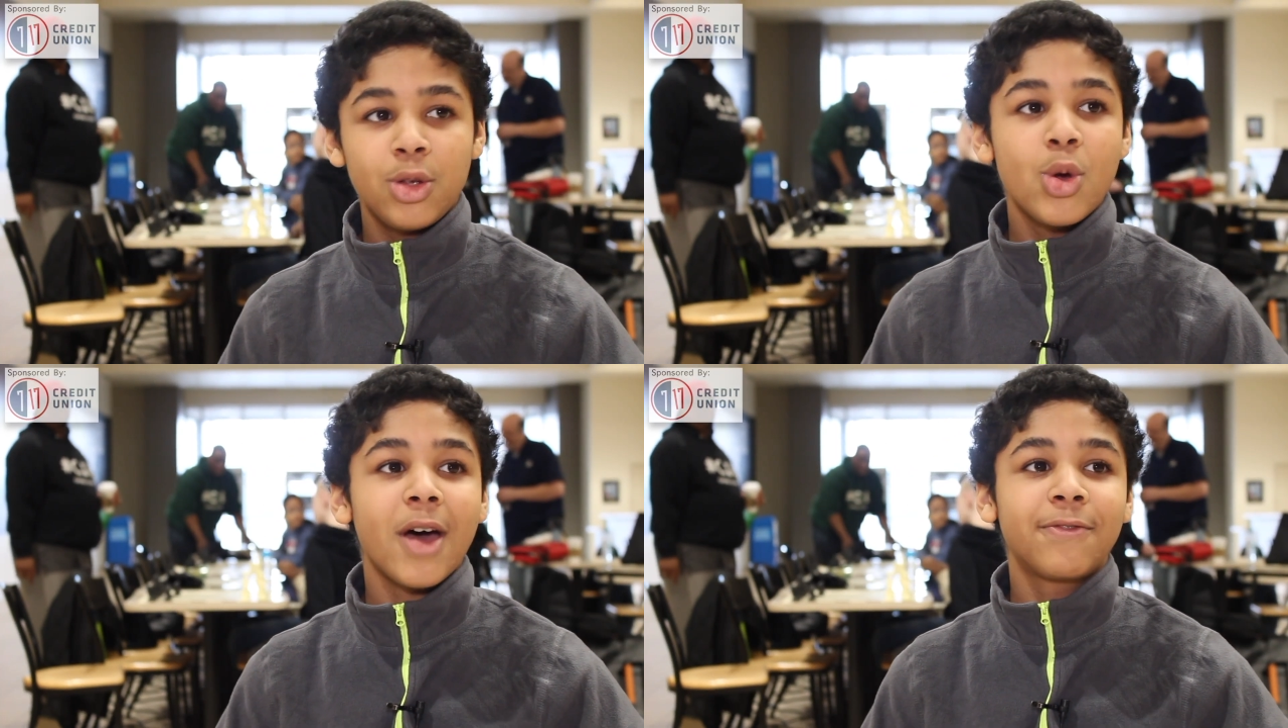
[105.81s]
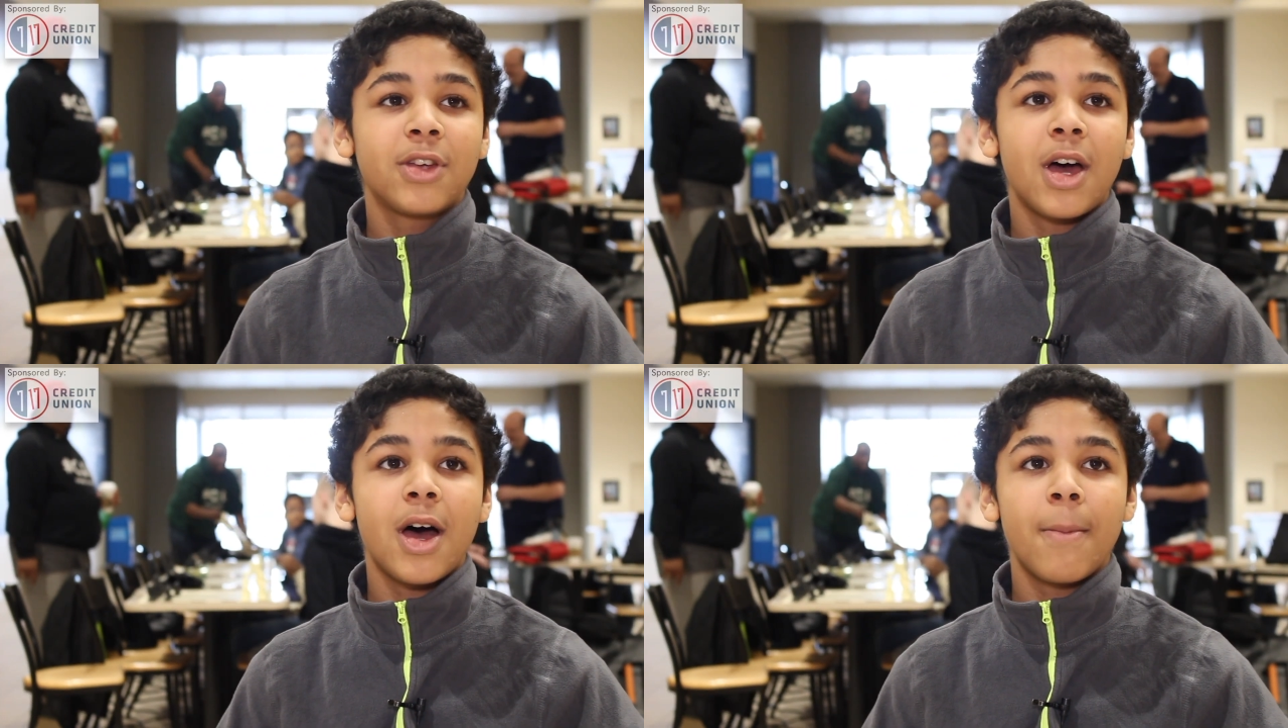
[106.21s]
You have
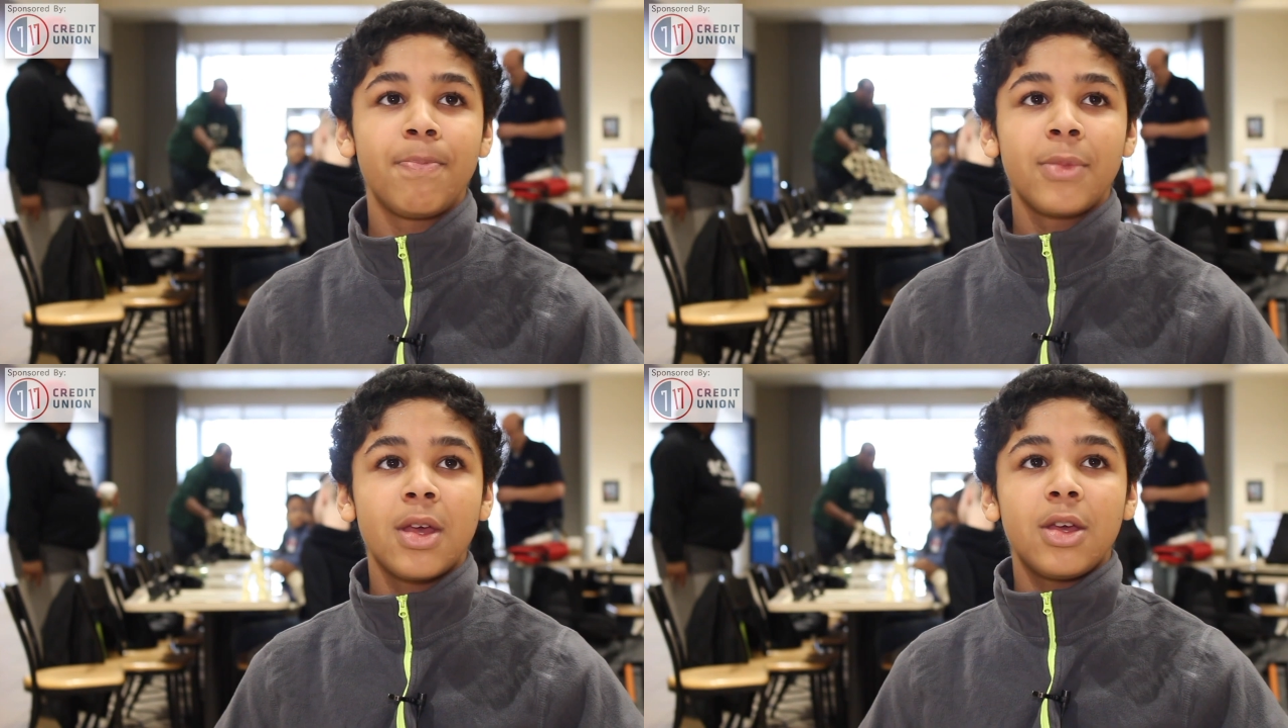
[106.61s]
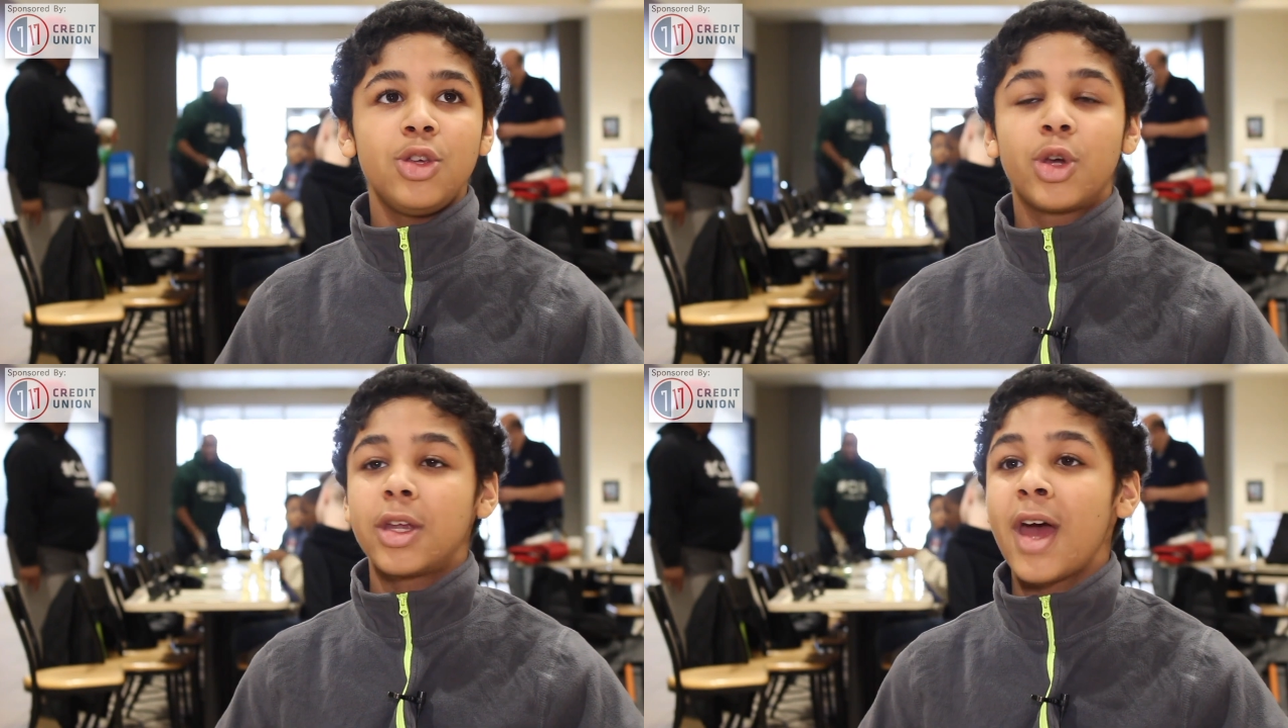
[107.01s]
to, um,
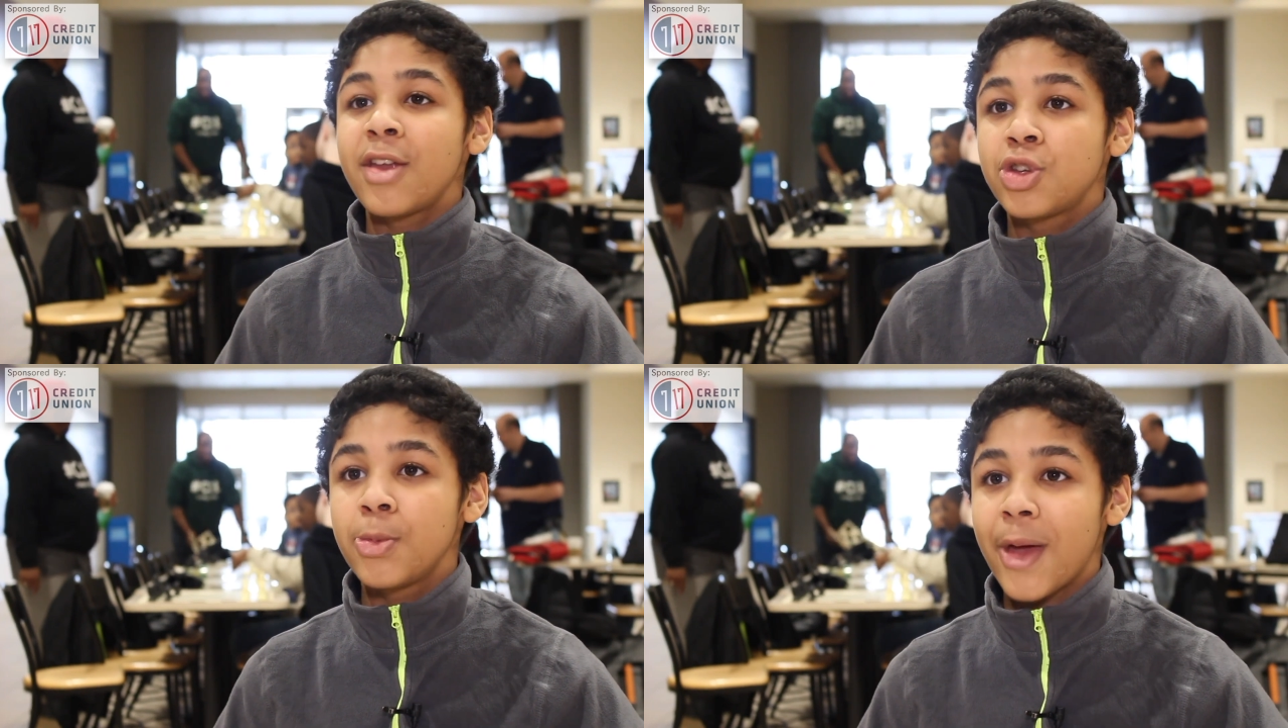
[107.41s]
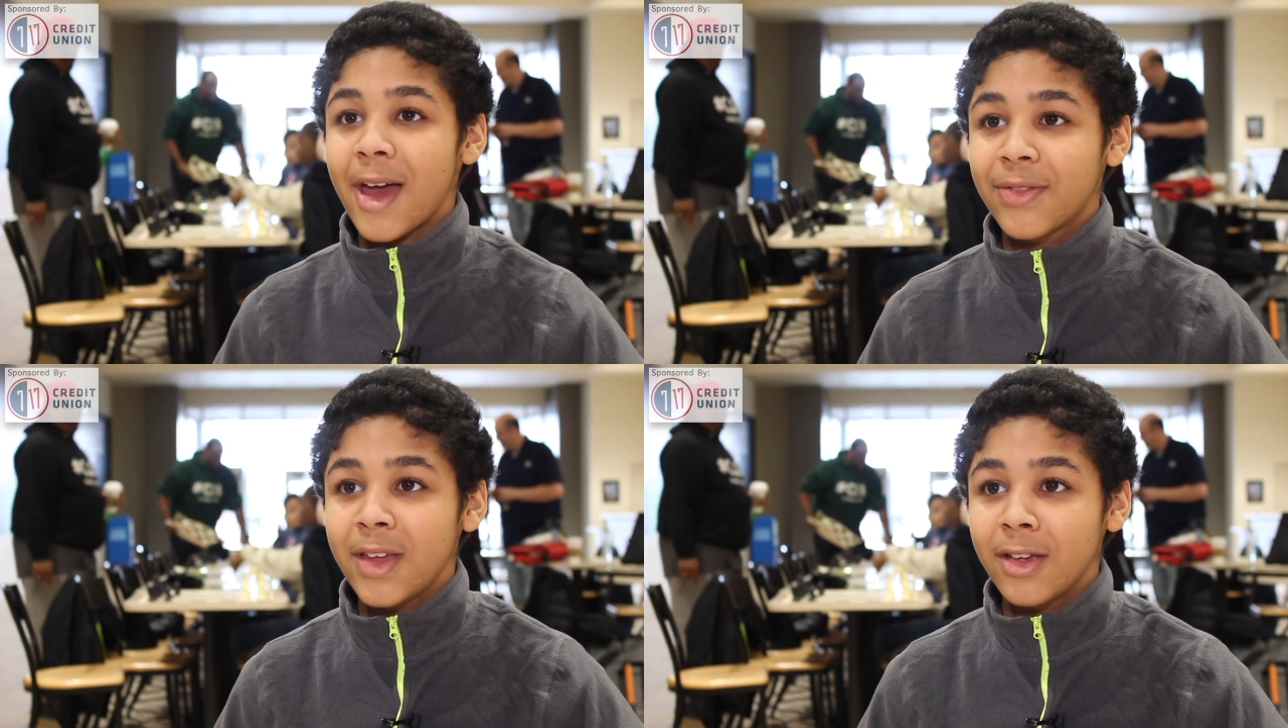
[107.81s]
you cannot do
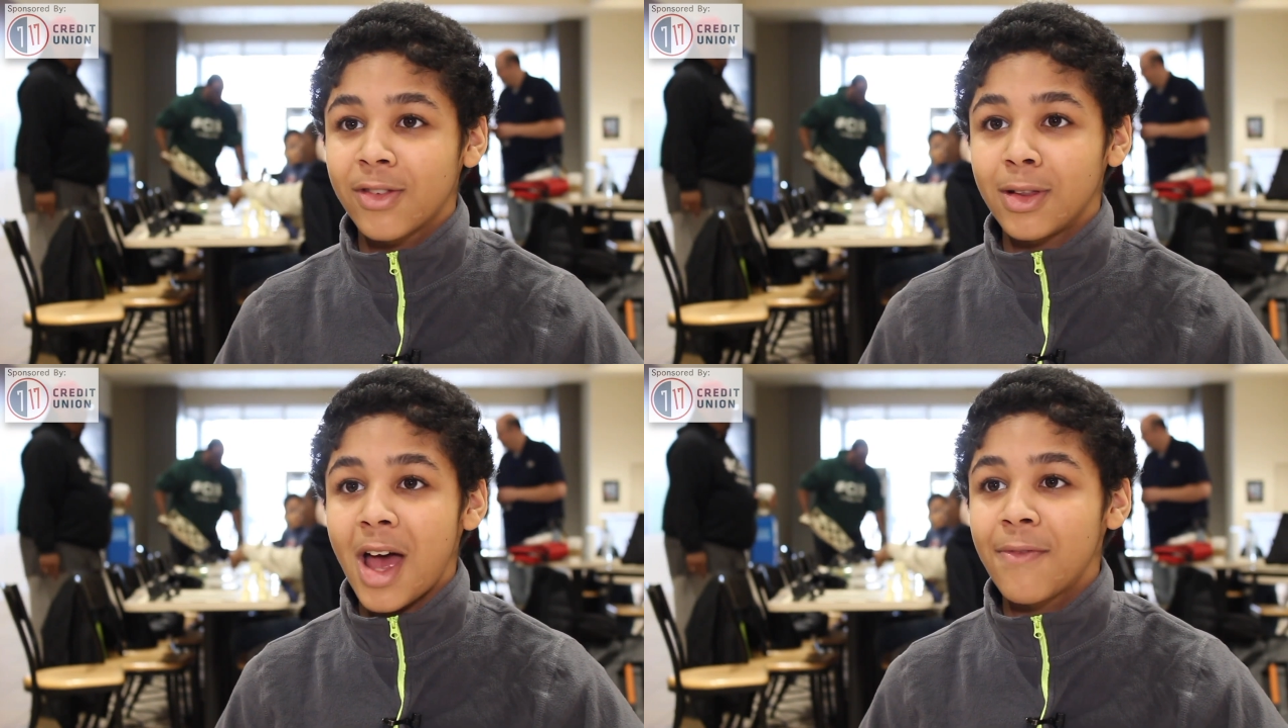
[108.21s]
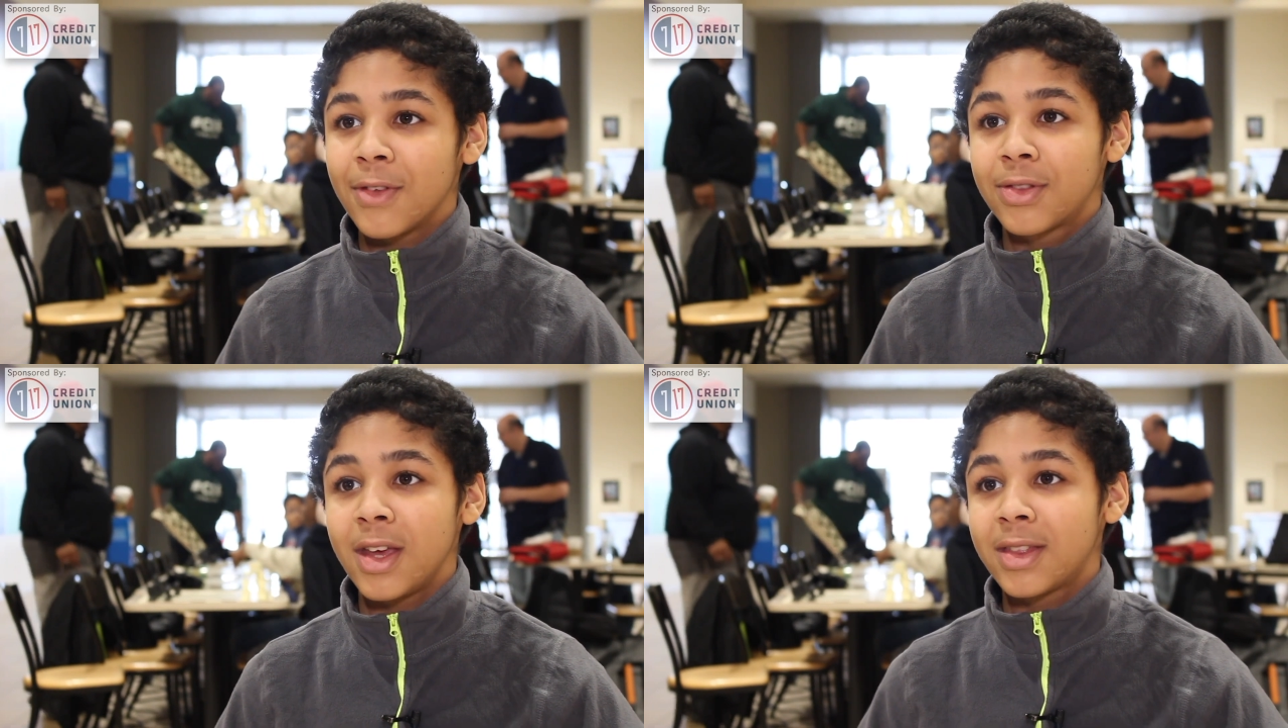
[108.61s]
bad things in life
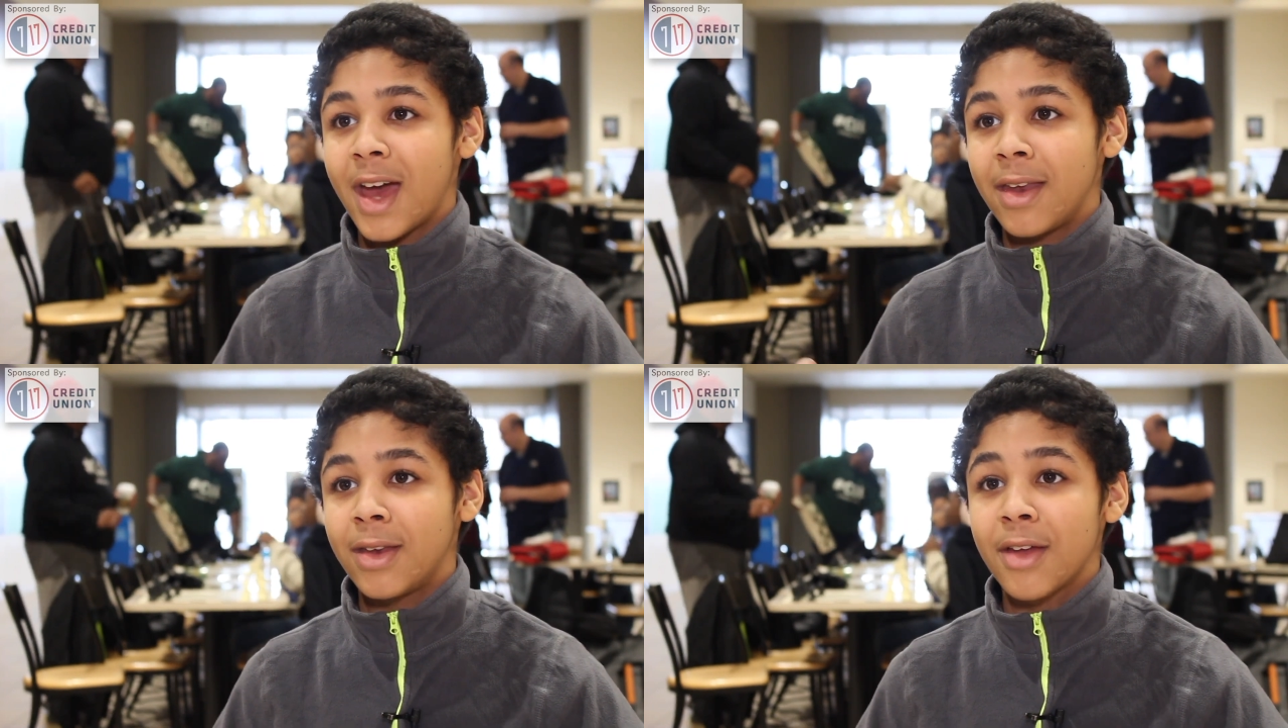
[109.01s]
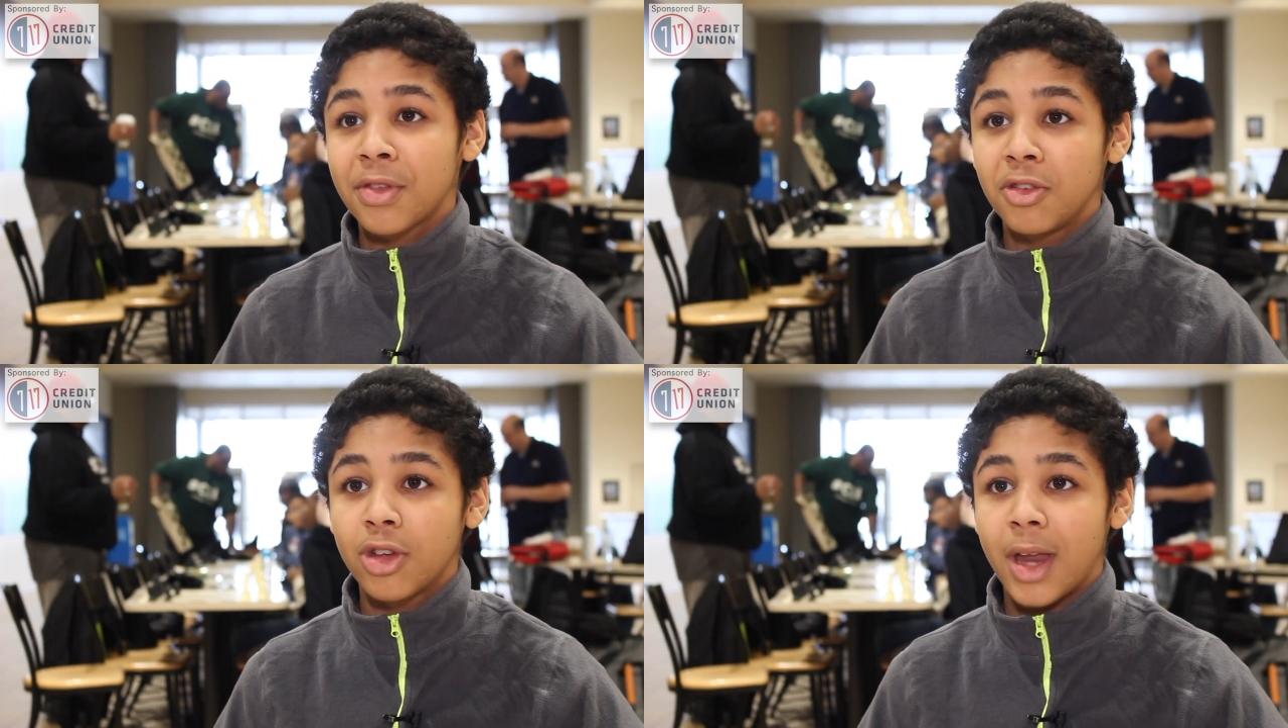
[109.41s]
and think that
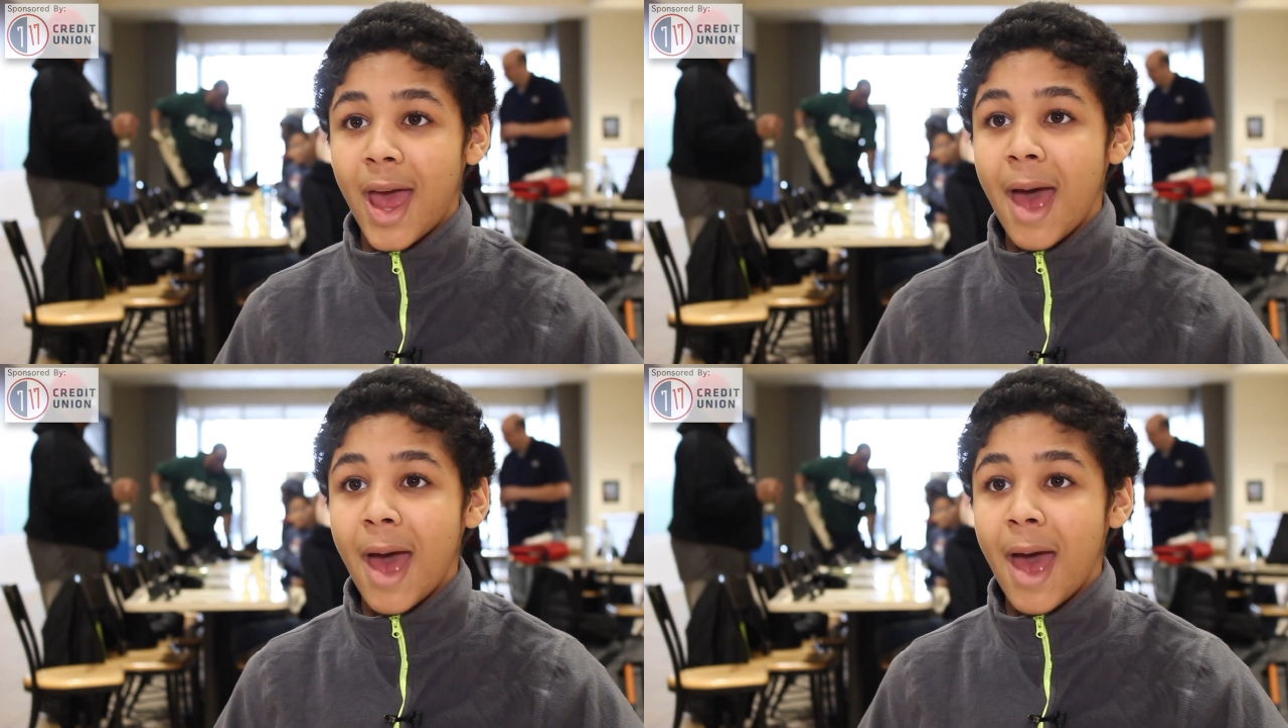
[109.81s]
nothing's going to